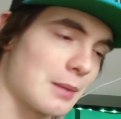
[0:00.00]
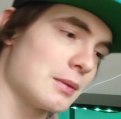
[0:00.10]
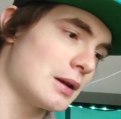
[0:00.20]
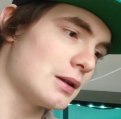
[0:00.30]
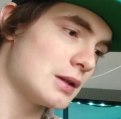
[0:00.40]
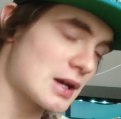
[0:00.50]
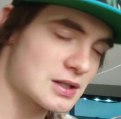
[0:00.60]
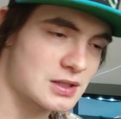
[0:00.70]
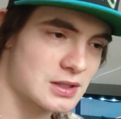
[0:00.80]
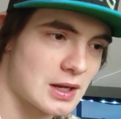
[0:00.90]
I mean,
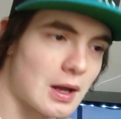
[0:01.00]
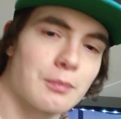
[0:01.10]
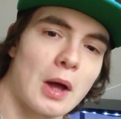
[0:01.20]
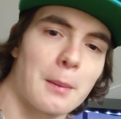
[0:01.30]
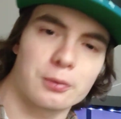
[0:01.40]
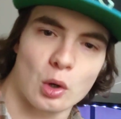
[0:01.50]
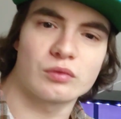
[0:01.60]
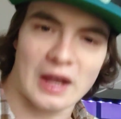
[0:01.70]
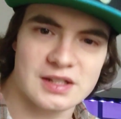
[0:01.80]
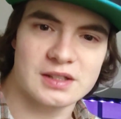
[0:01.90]
yes, I'm not
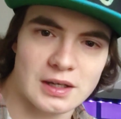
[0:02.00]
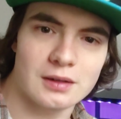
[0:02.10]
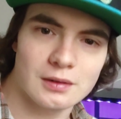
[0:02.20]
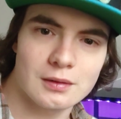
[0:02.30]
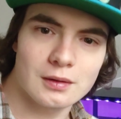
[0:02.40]
protesting.